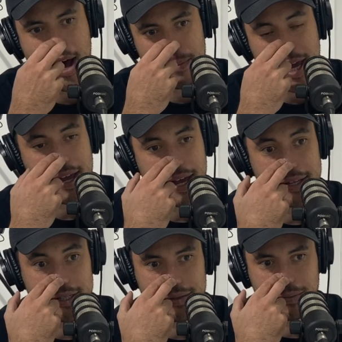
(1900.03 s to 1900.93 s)
um, yeah,
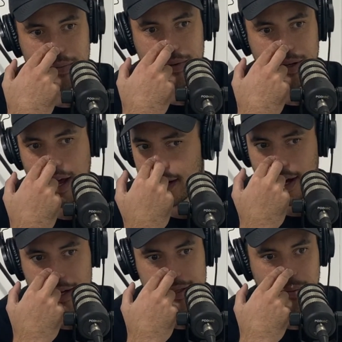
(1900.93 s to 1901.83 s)
it's
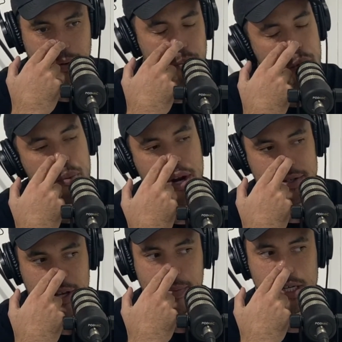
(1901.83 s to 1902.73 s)
like like I said, we, we
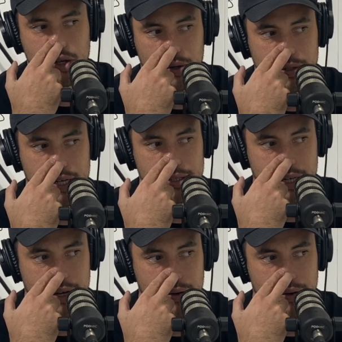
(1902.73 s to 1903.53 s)
put out so much content,